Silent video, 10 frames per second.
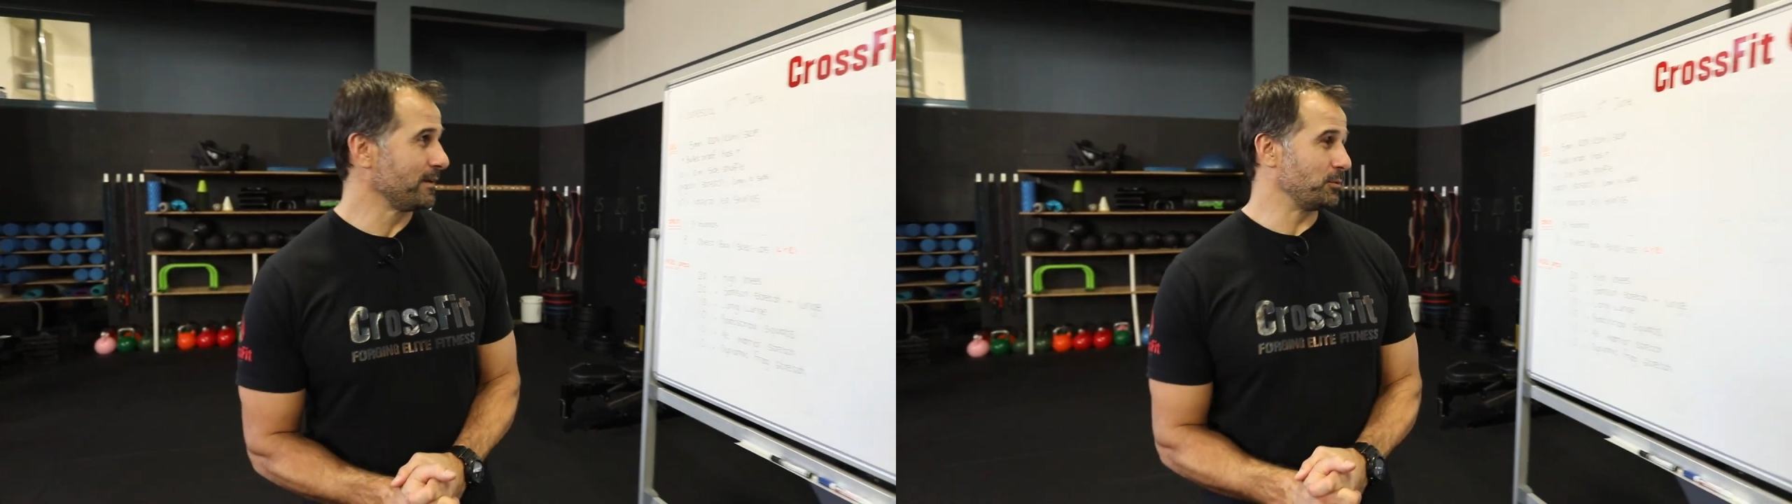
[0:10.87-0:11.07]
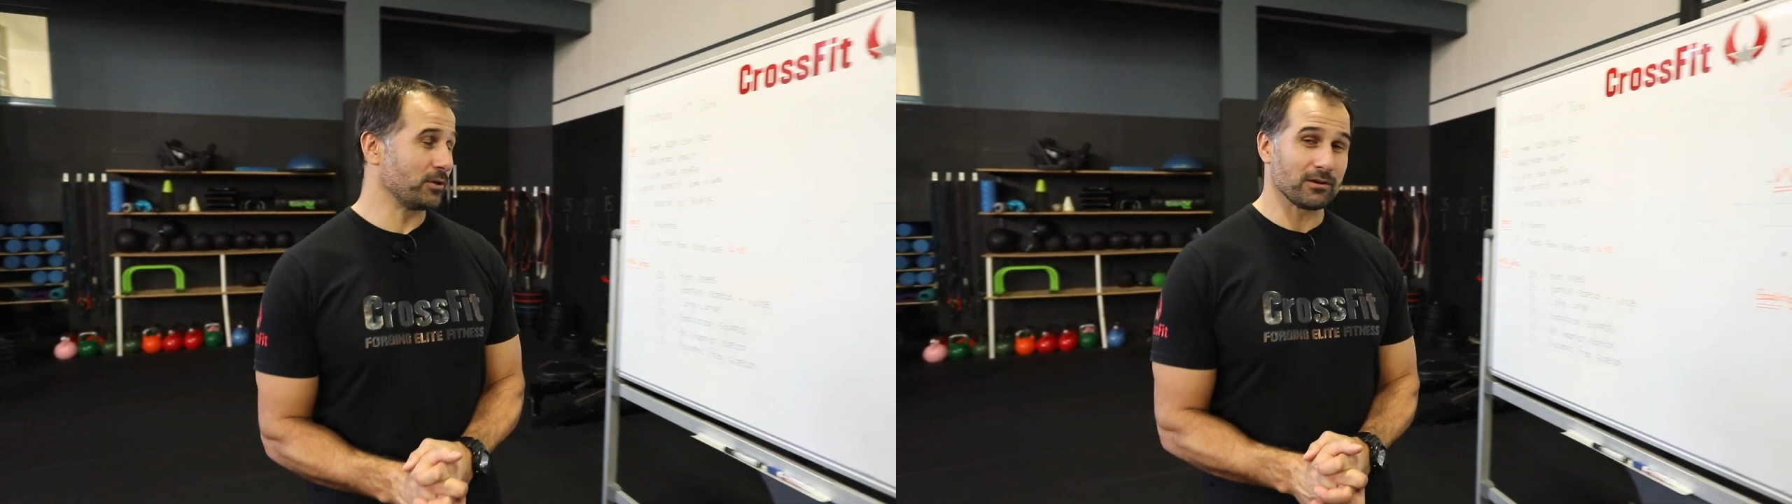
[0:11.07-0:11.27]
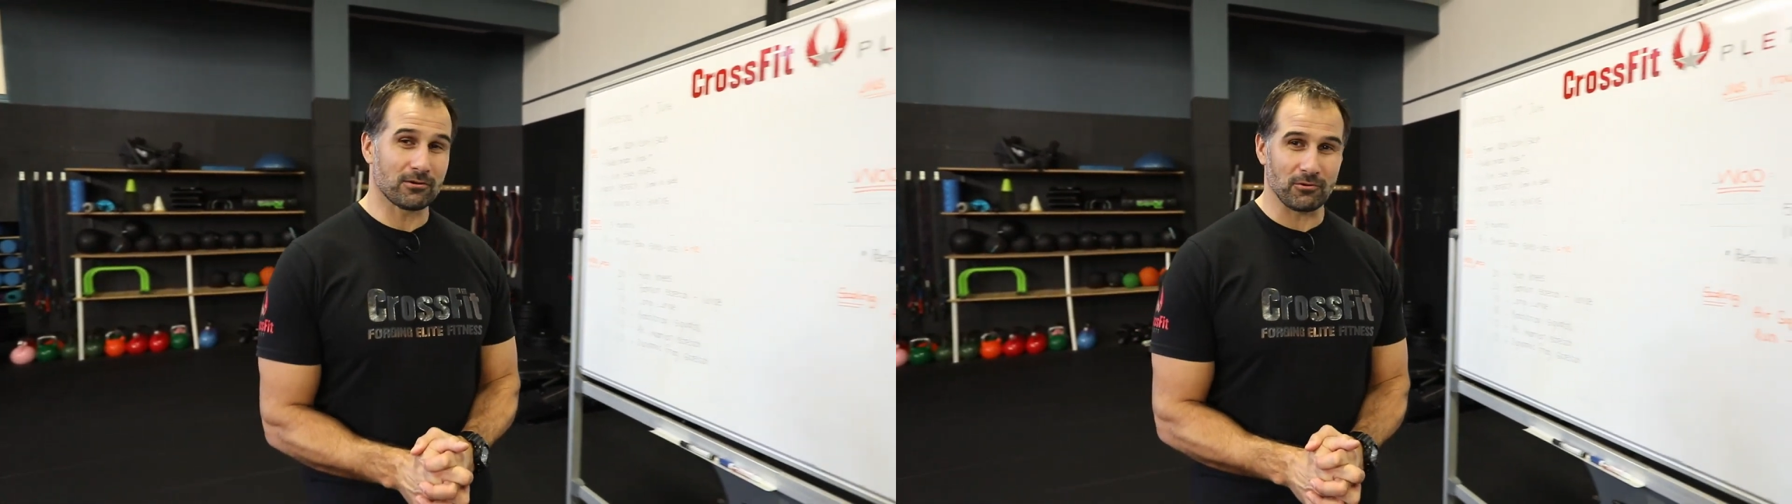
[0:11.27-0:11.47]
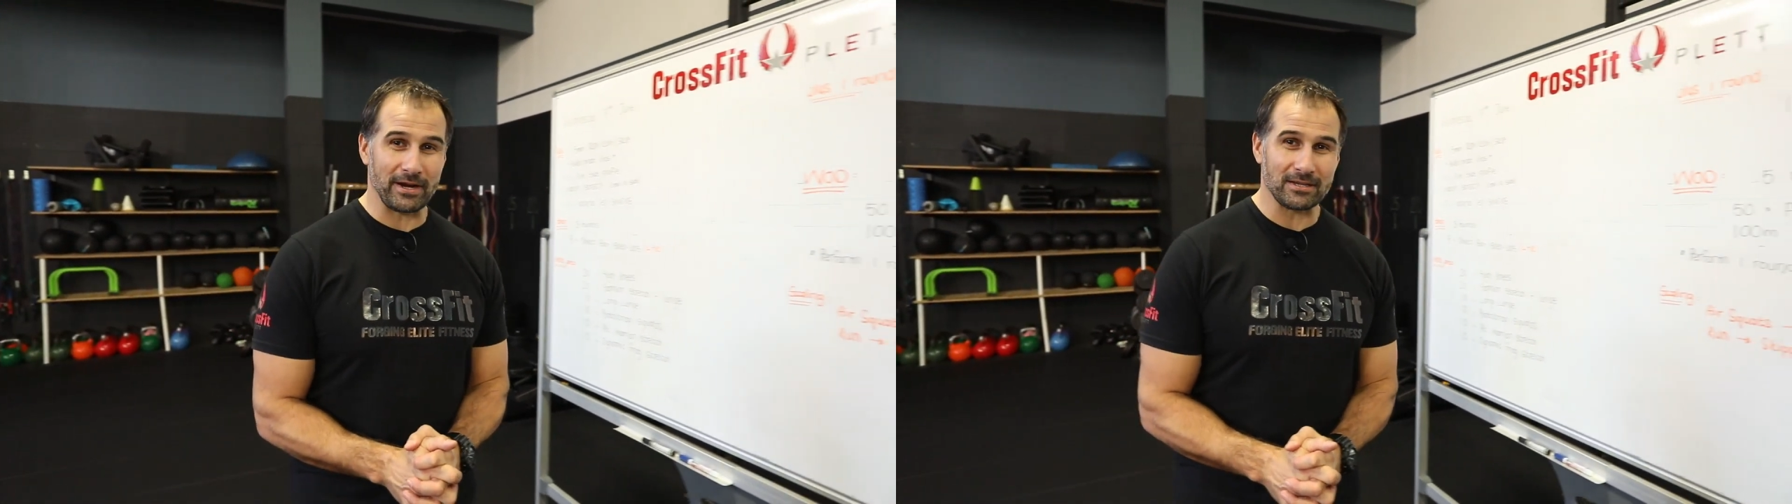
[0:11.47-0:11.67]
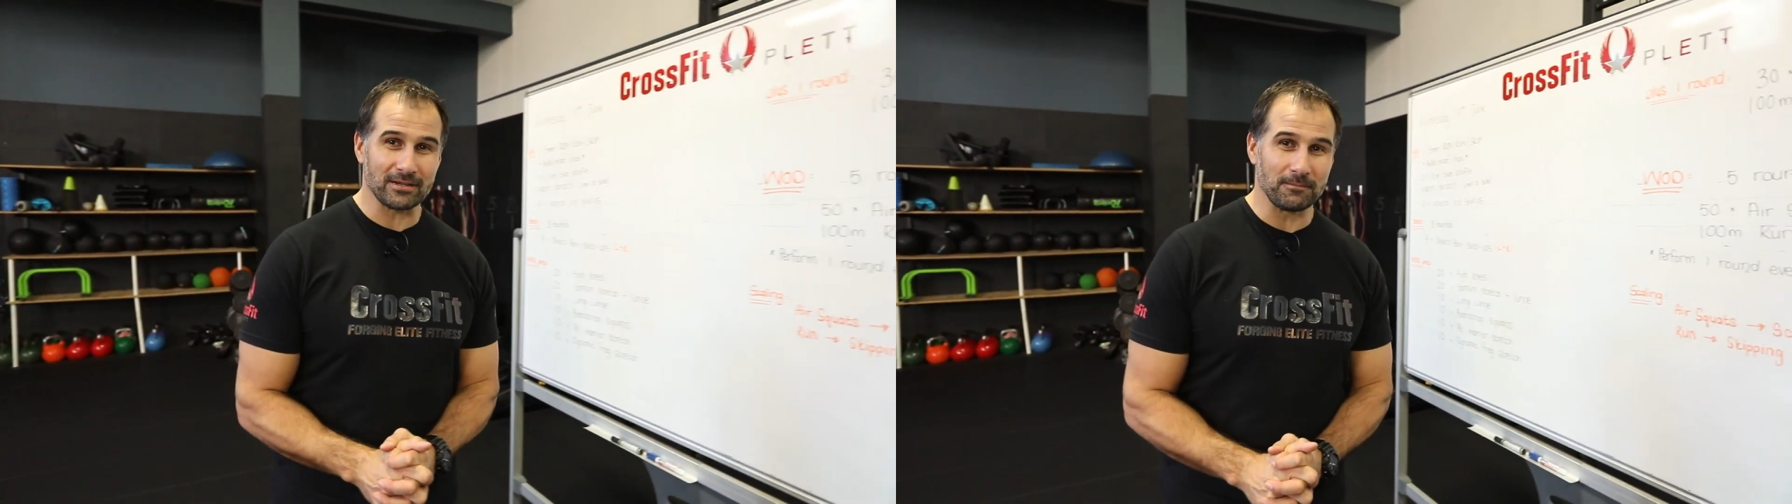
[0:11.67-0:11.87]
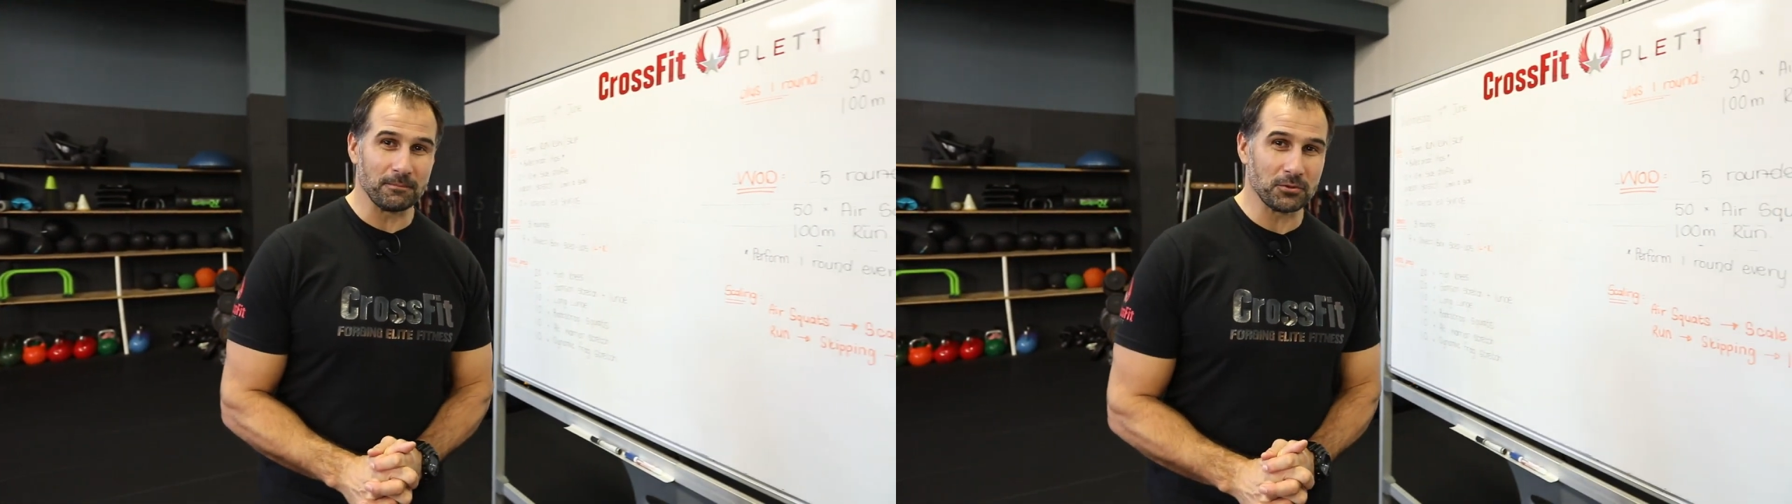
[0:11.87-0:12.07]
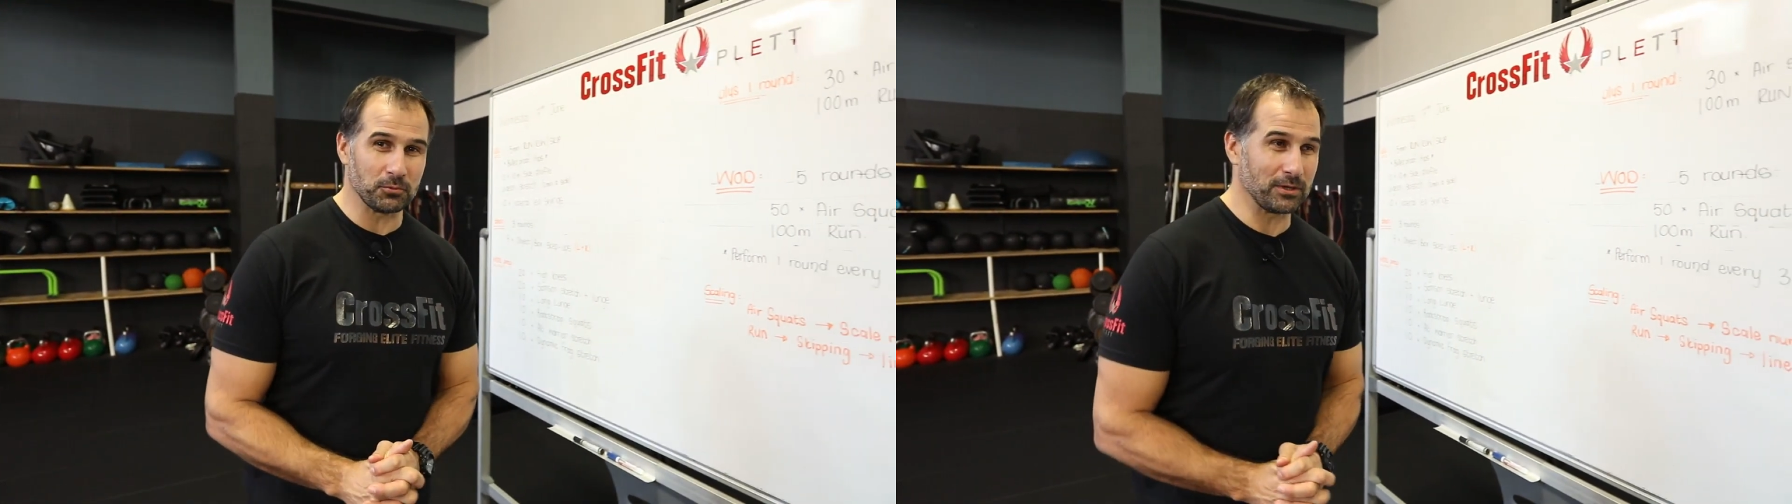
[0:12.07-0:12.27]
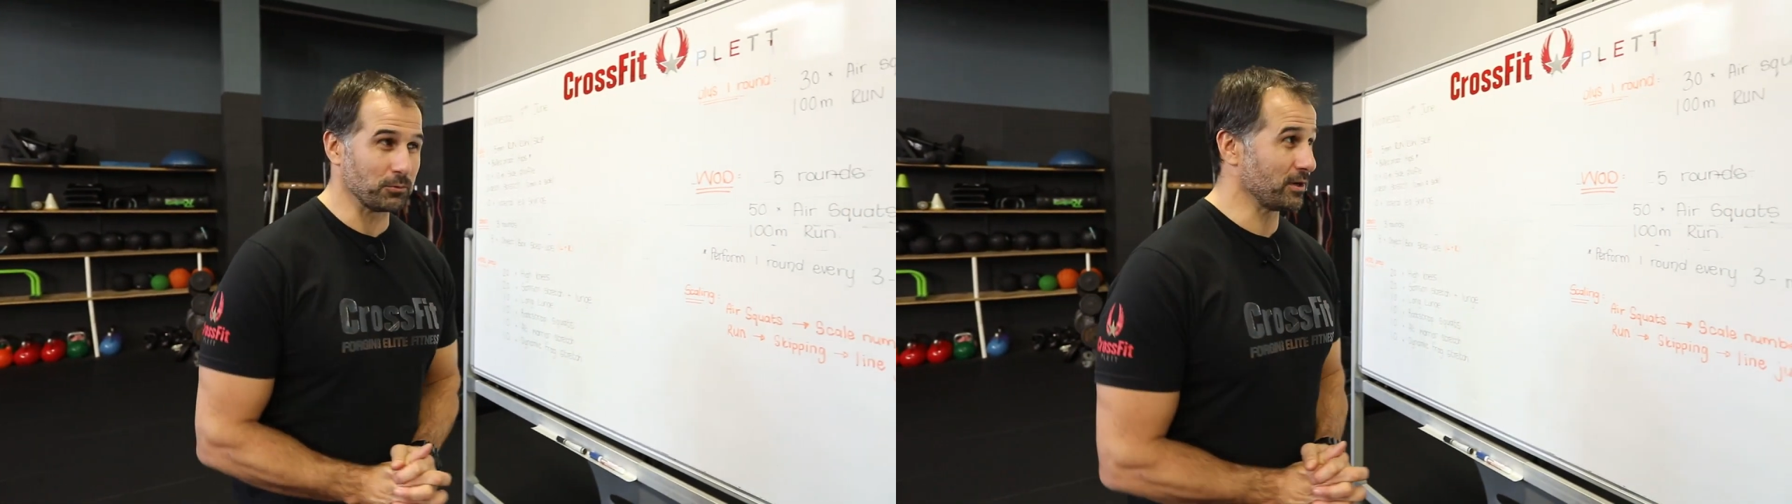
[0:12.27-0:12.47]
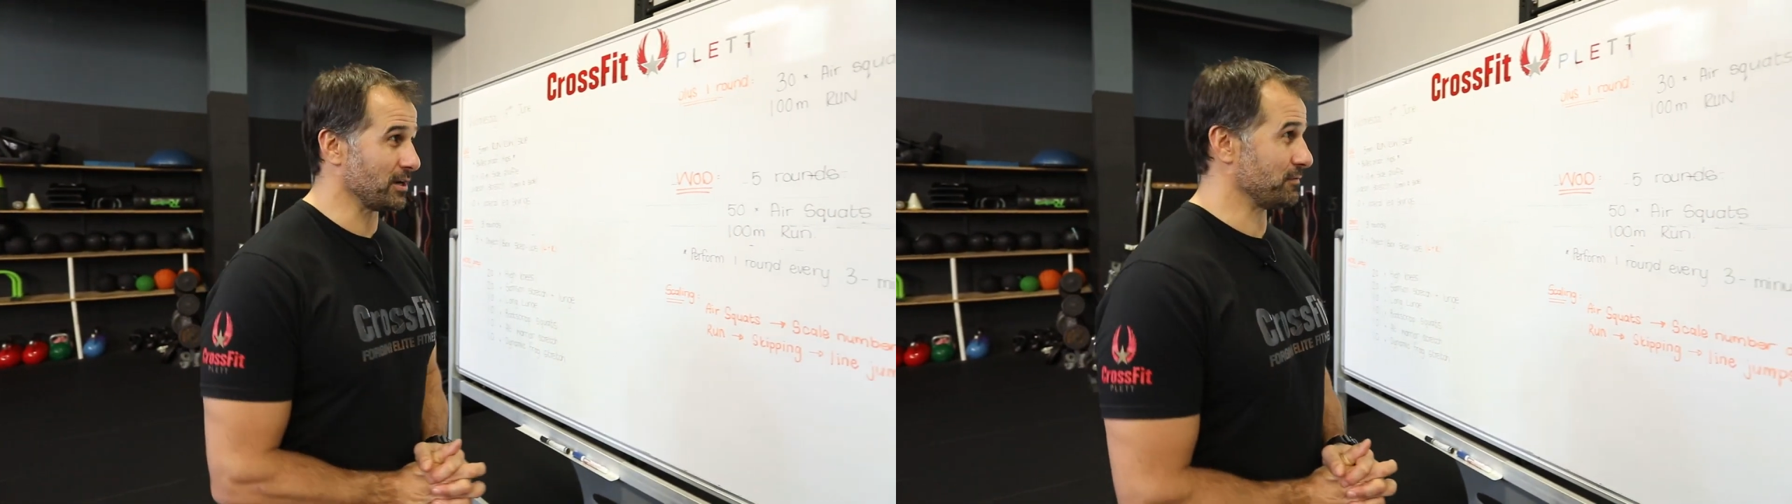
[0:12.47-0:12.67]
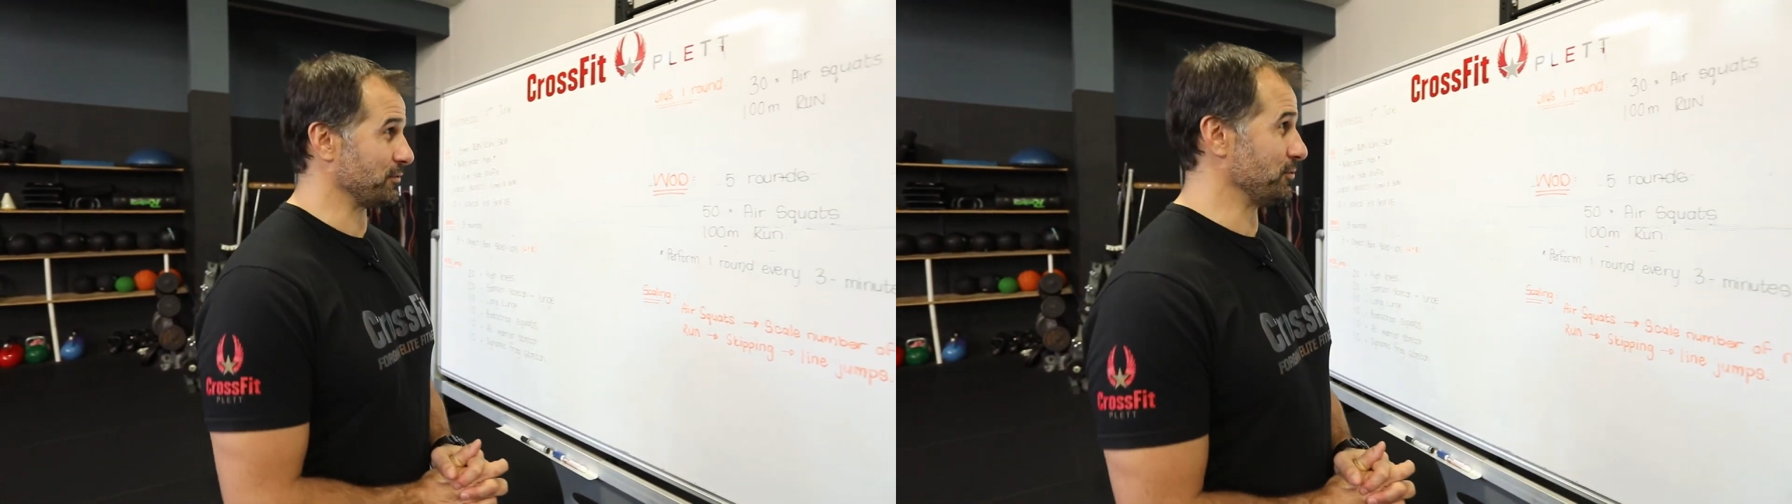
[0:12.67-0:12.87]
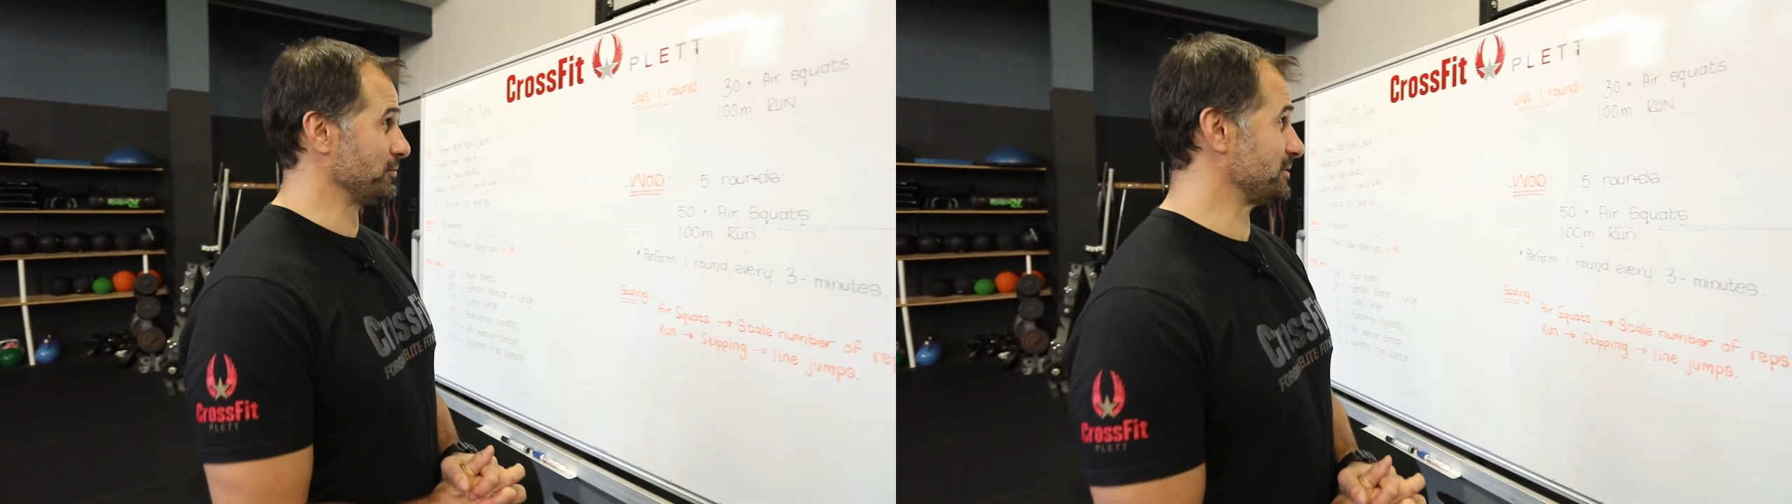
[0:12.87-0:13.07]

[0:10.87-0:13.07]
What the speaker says: We've got a great little midweek workout for you.